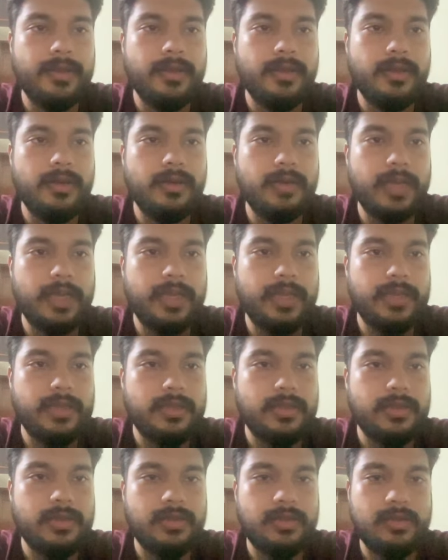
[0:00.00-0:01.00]
Okay,
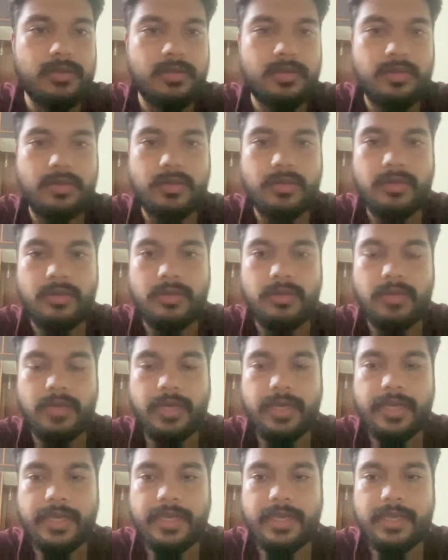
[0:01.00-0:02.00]
so
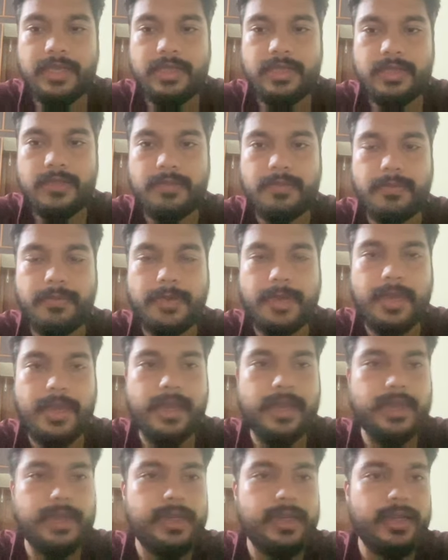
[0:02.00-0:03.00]
I
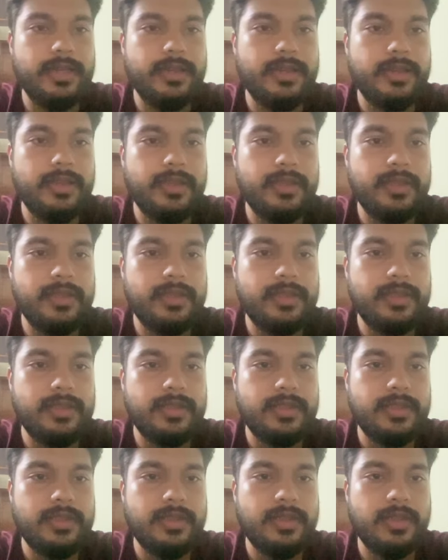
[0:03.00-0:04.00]
expanded
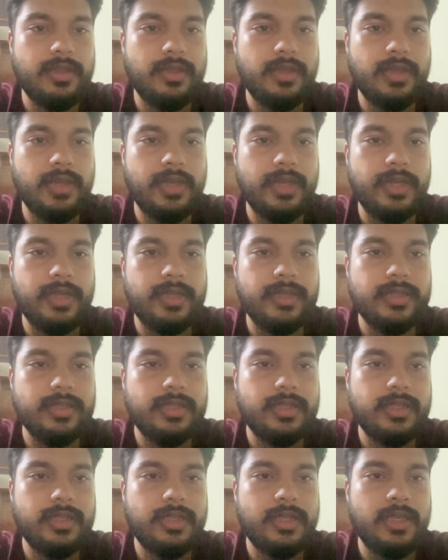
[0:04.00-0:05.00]
this, right?
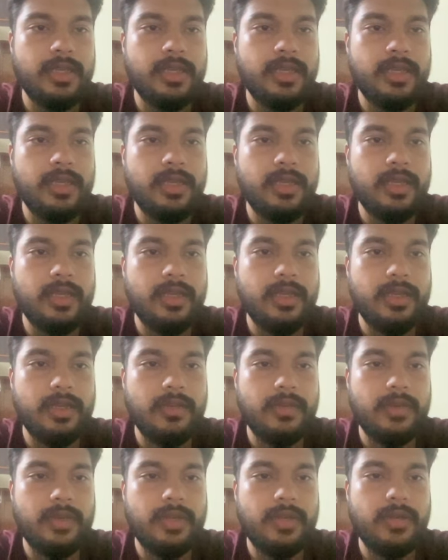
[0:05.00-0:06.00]

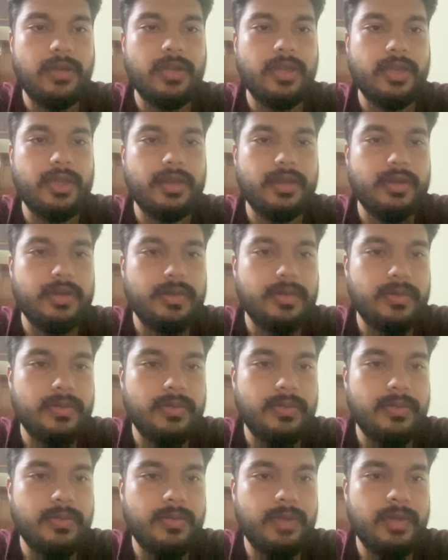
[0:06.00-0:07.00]
Now, okay.
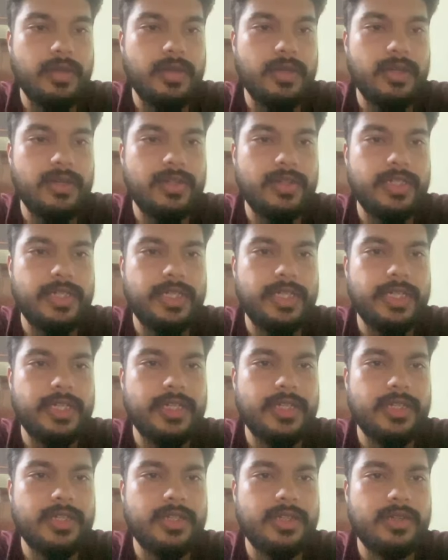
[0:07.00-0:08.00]

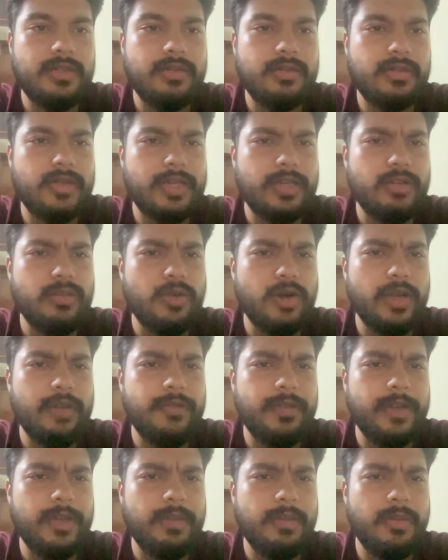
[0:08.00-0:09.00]
Tree, try to
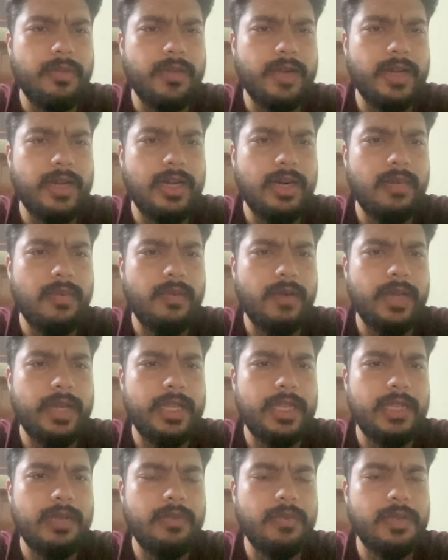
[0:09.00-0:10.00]
modify a provider
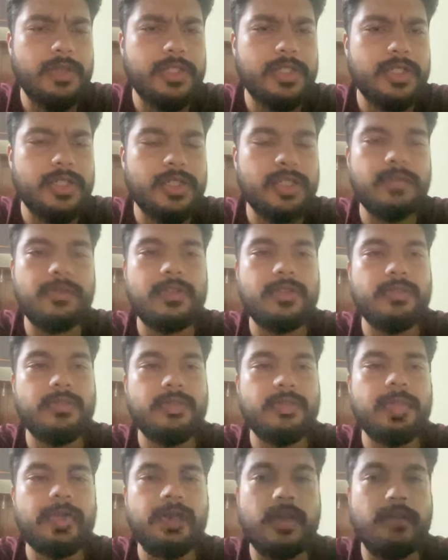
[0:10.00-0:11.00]
while the widget tree was
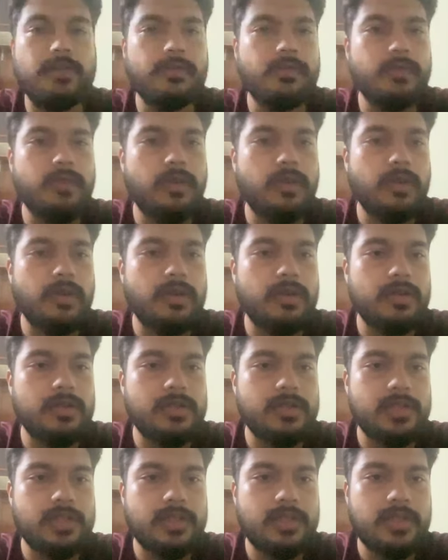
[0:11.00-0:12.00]
building. Of
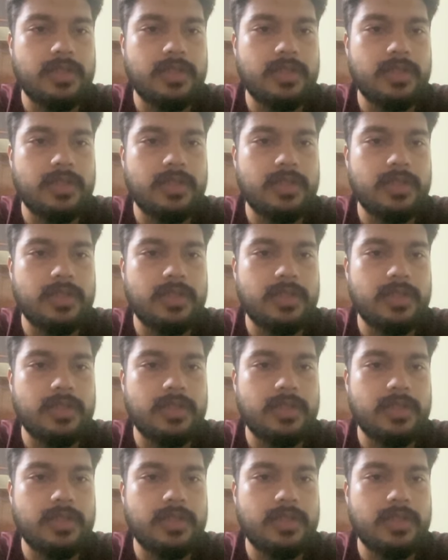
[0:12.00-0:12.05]
course.